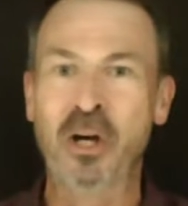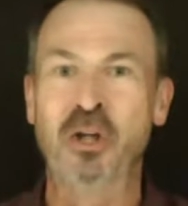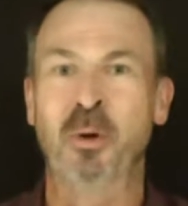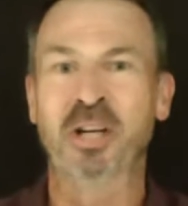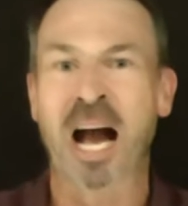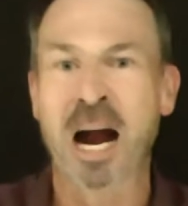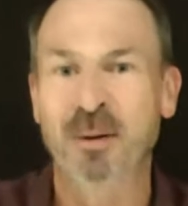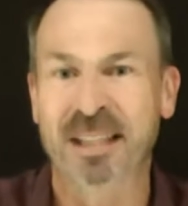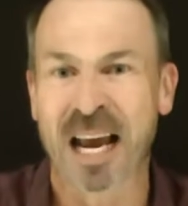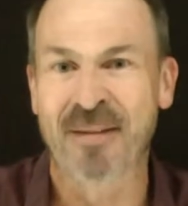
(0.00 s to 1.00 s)
To which I
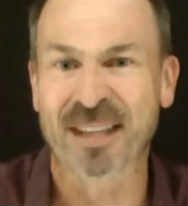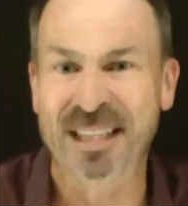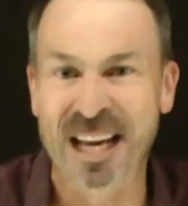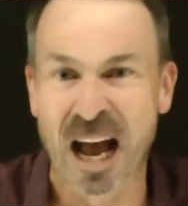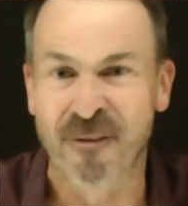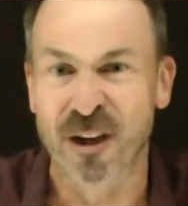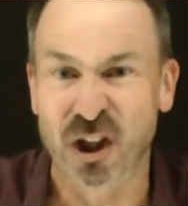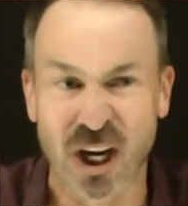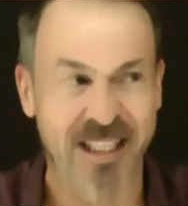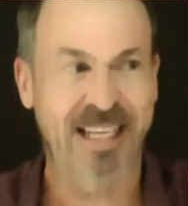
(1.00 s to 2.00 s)
would say, if it's done for
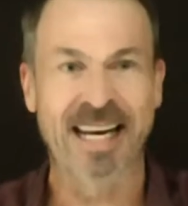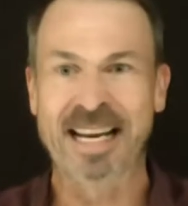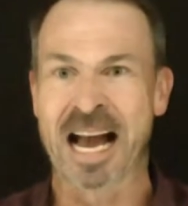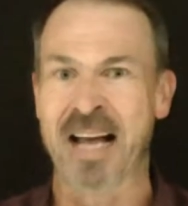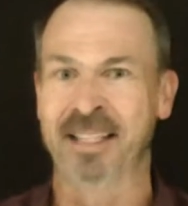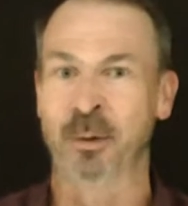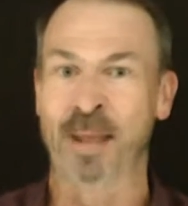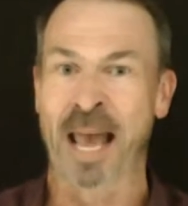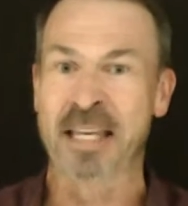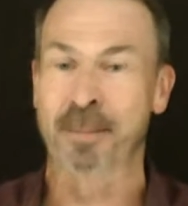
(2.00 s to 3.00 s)
just getting
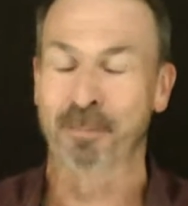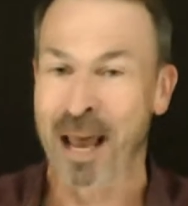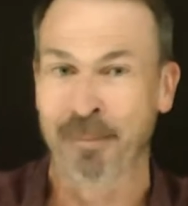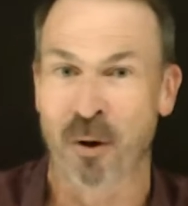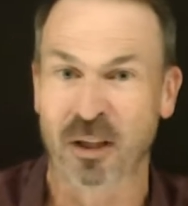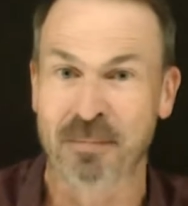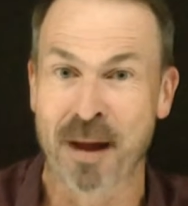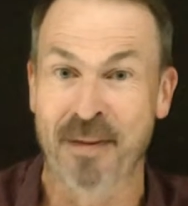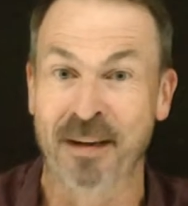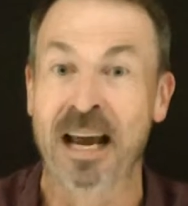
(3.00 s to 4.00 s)
answers as a black box
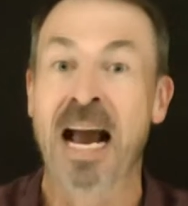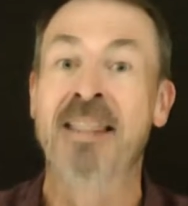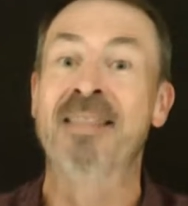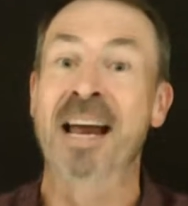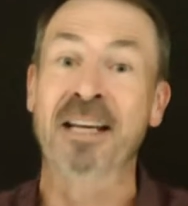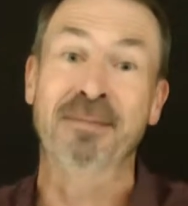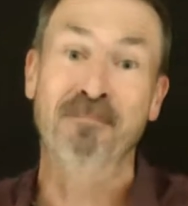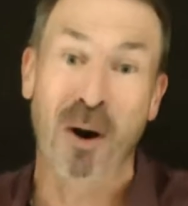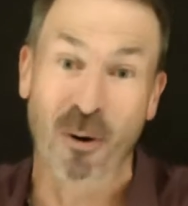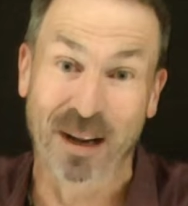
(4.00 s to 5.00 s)
method, then that is
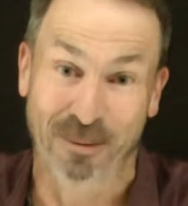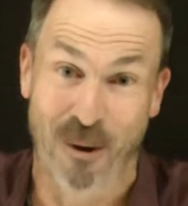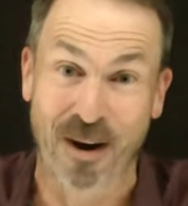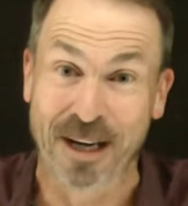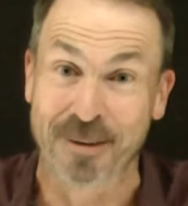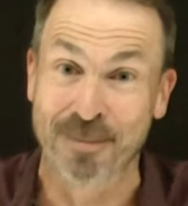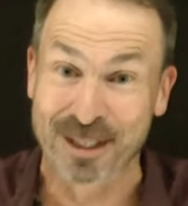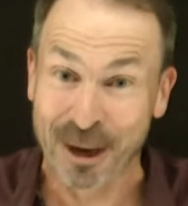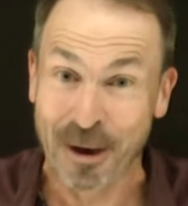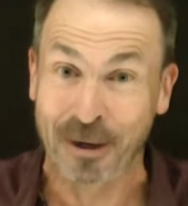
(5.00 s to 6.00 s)
morally wrong and
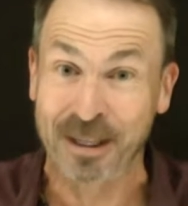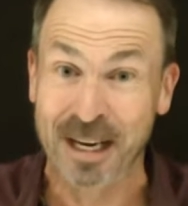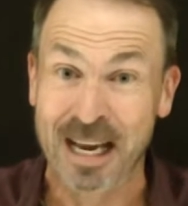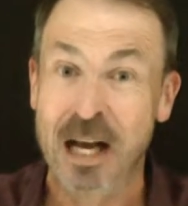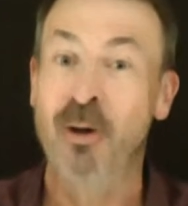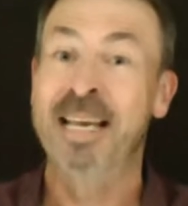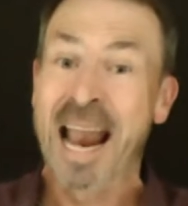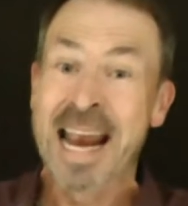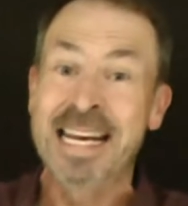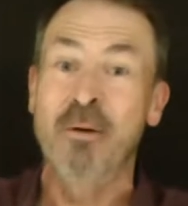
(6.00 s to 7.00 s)
absurd. Because
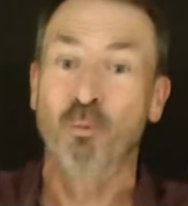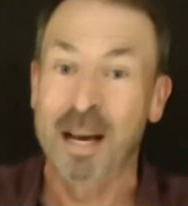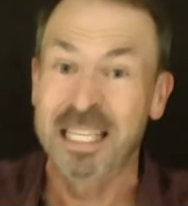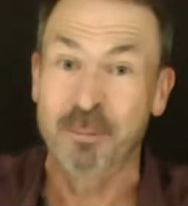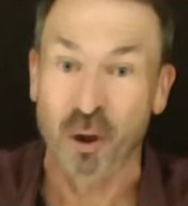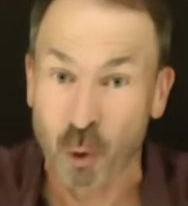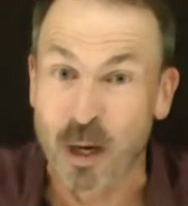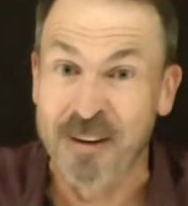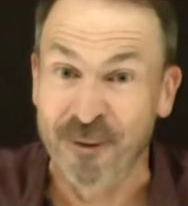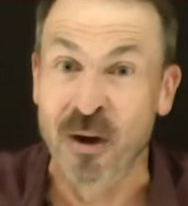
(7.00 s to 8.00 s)
any reasonable
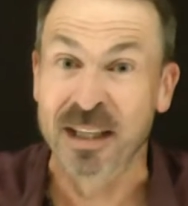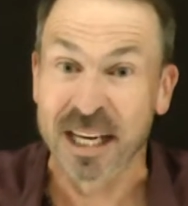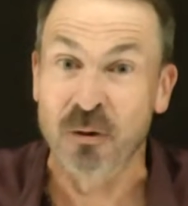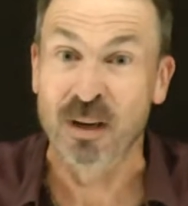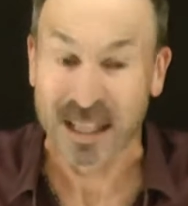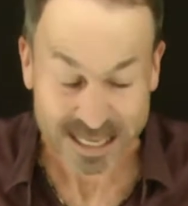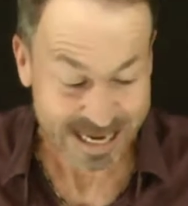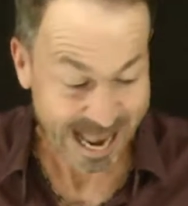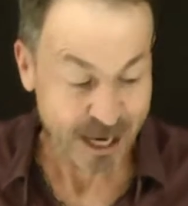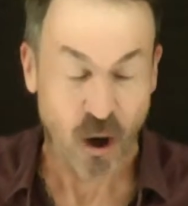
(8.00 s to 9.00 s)
21st century
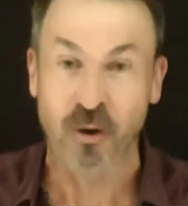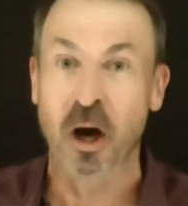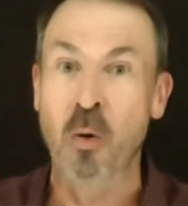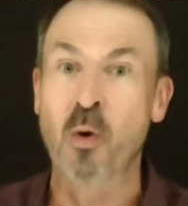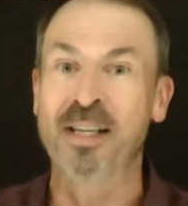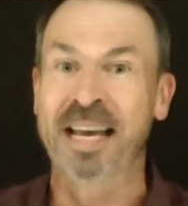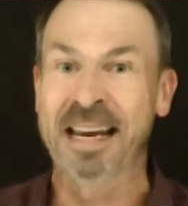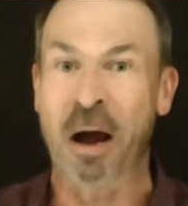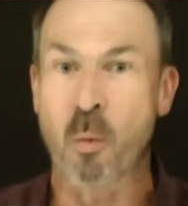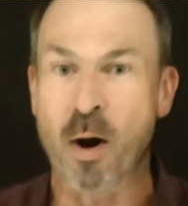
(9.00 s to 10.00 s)
thinking adult would
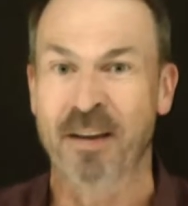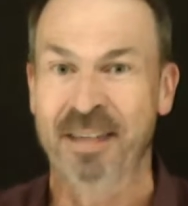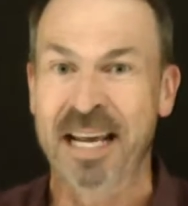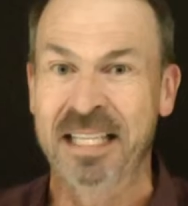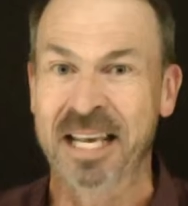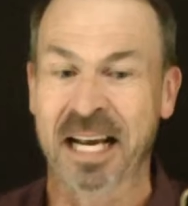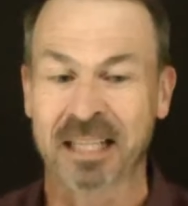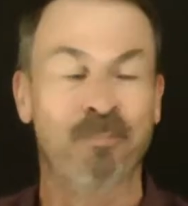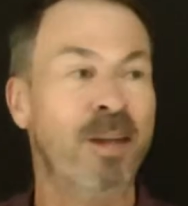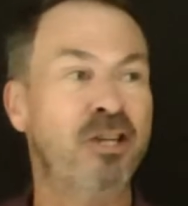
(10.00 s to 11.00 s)
get out one of these
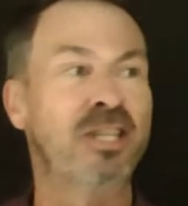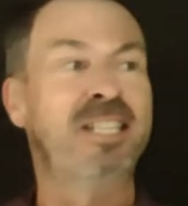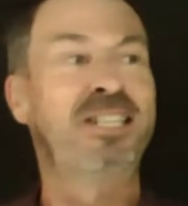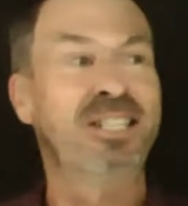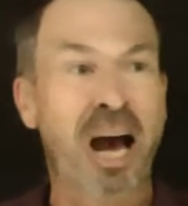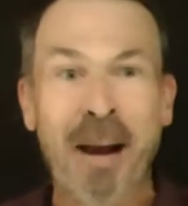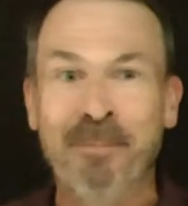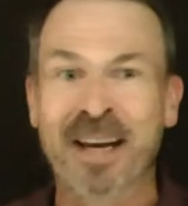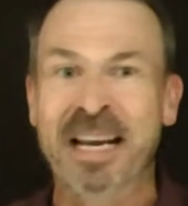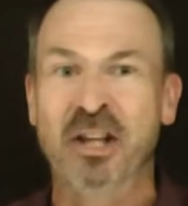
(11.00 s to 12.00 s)
things. Just
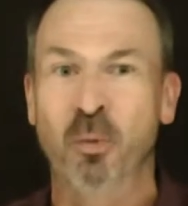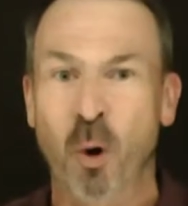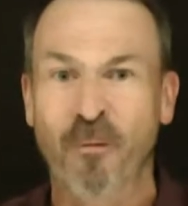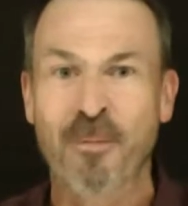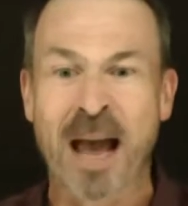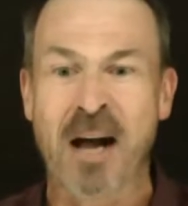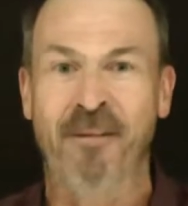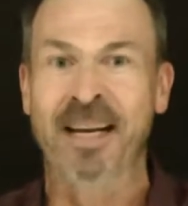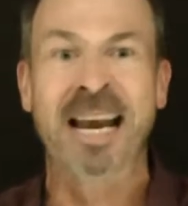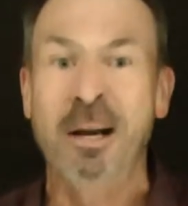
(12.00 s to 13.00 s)
type that into Wolfram
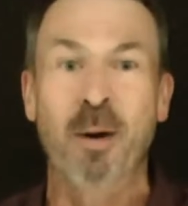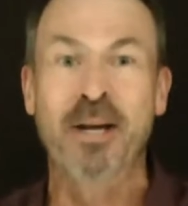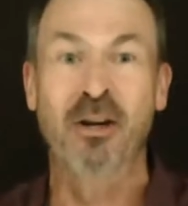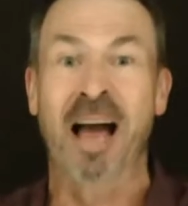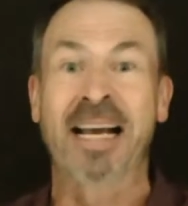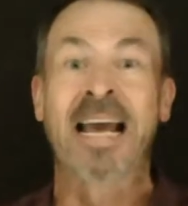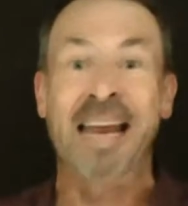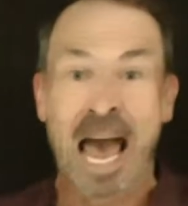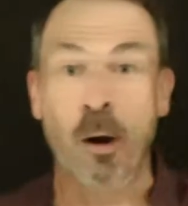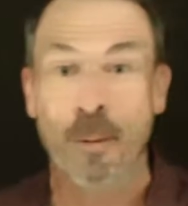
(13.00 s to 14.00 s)
Alpha in any way you like
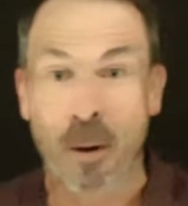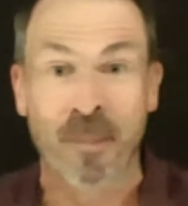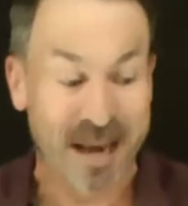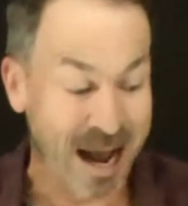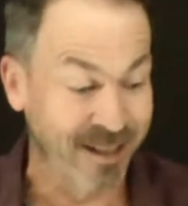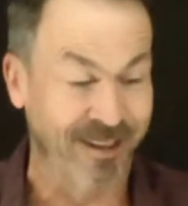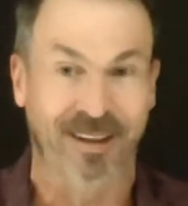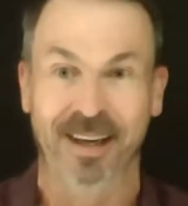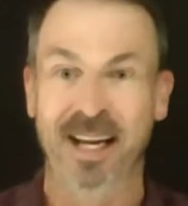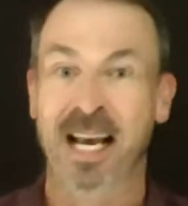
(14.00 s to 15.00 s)
and out will pop the
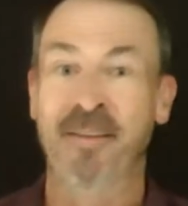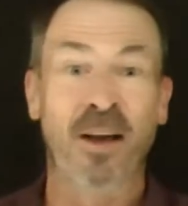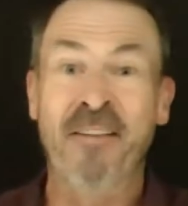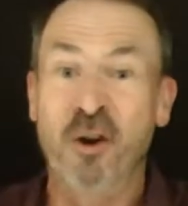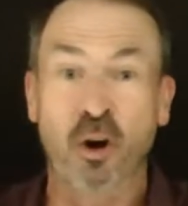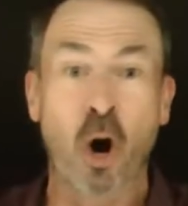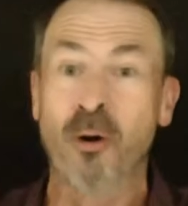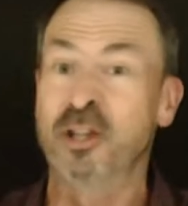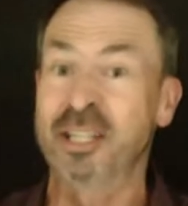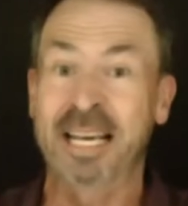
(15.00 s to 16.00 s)
answer. If your
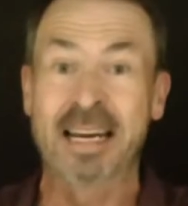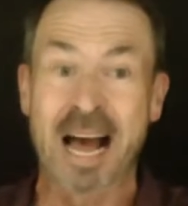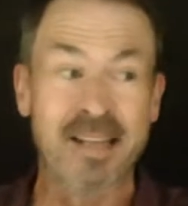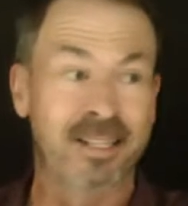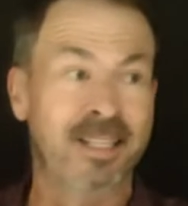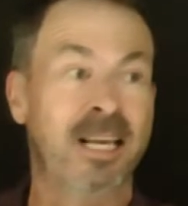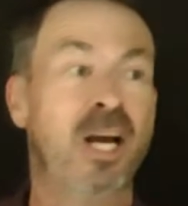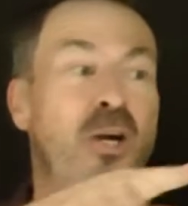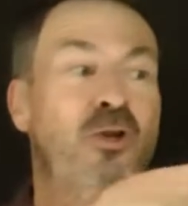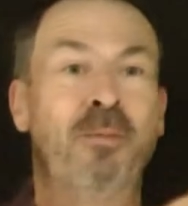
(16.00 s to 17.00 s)
goal is just to get answers,
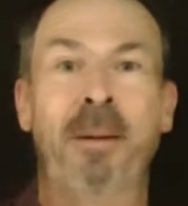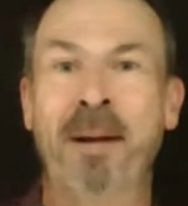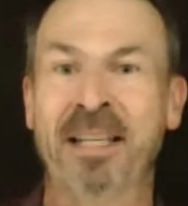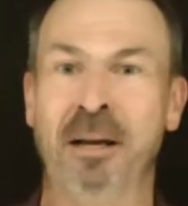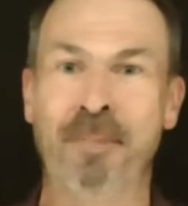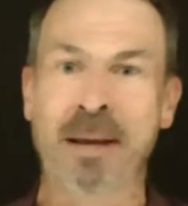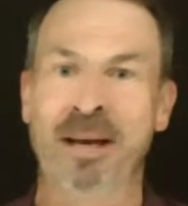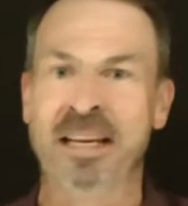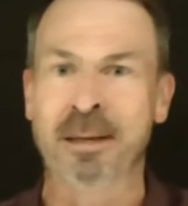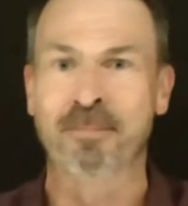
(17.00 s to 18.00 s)
doing by pencil and paper
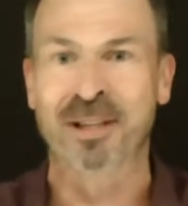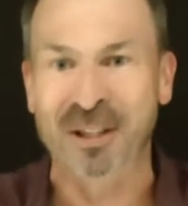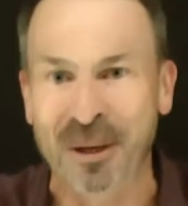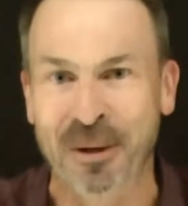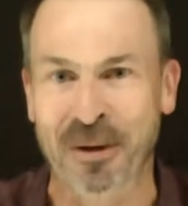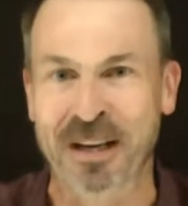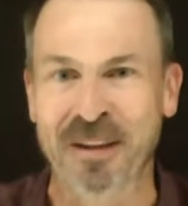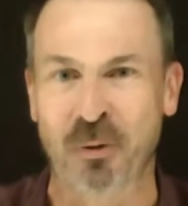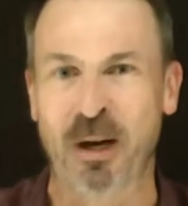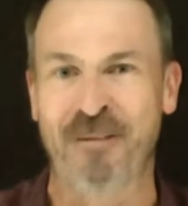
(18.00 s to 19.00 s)
is absurd in
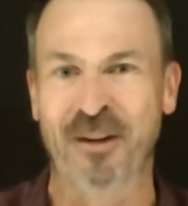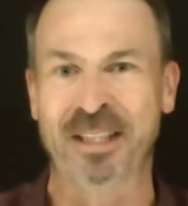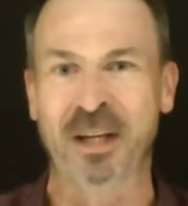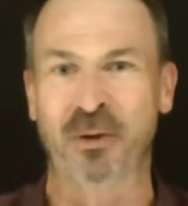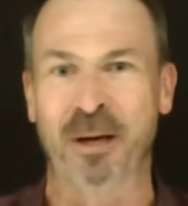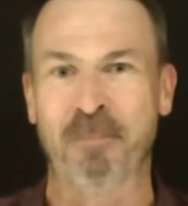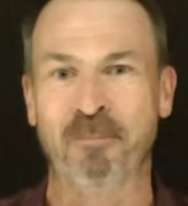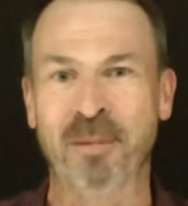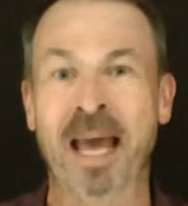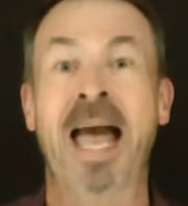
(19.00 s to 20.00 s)
the 21st
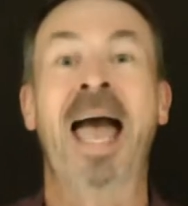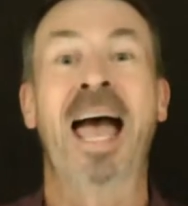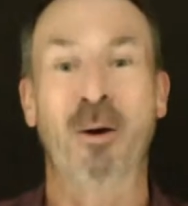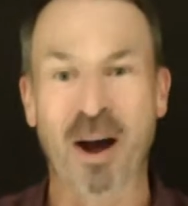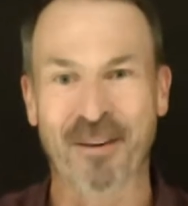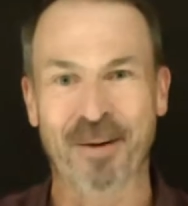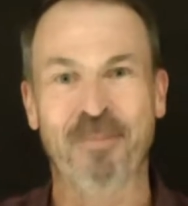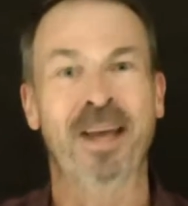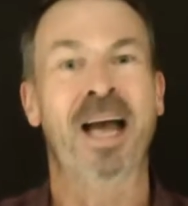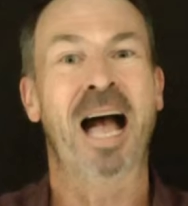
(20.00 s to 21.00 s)
century.
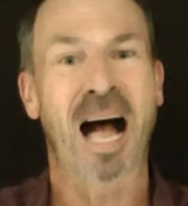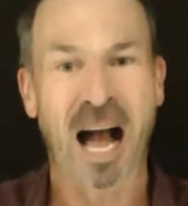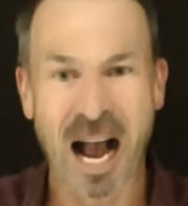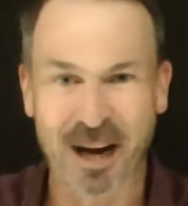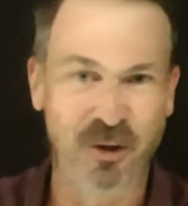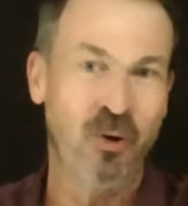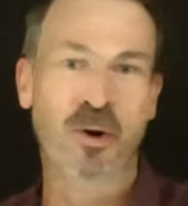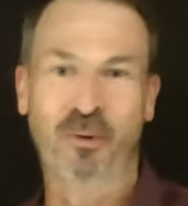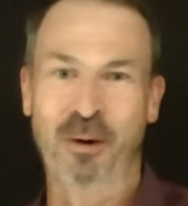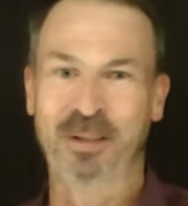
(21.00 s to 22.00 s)
However, I do
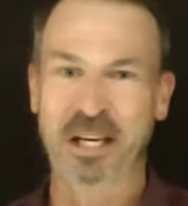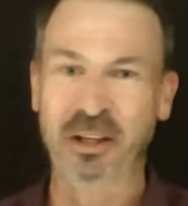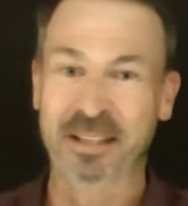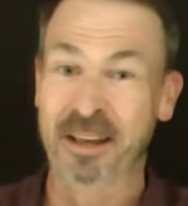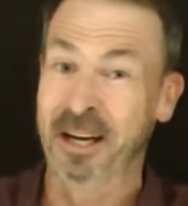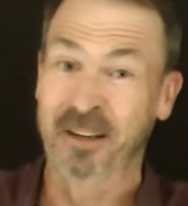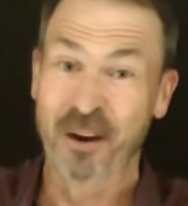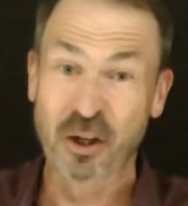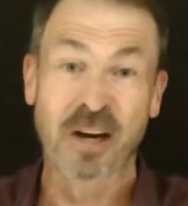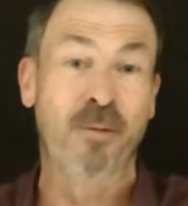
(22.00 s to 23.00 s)
agree with teaching synthetic
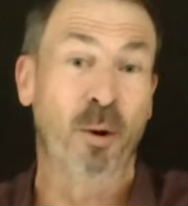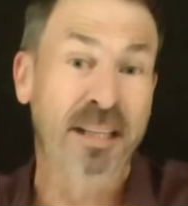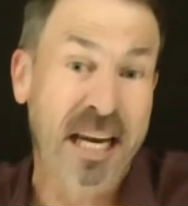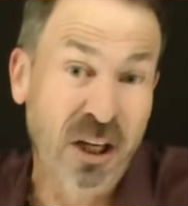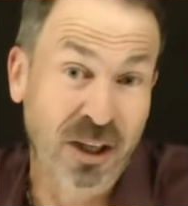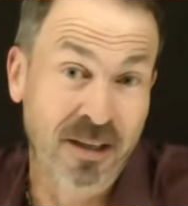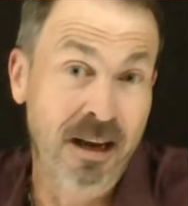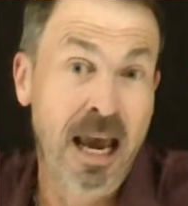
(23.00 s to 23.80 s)
division if you want to teach it